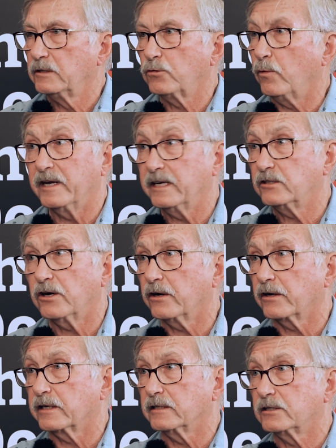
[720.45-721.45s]
20
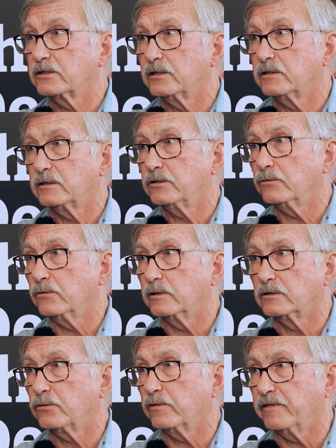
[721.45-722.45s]
targets
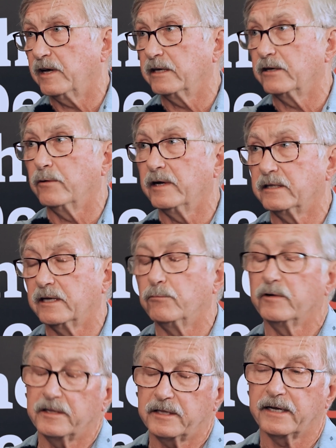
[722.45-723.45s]
to evaluate
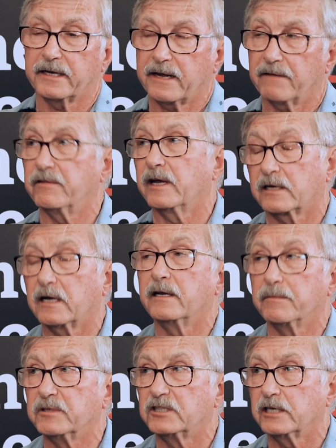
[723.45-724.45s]
that we think have that
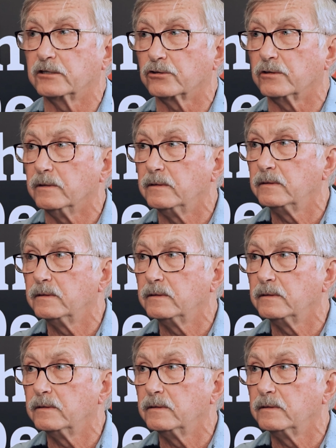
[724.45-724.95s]
kind of potential.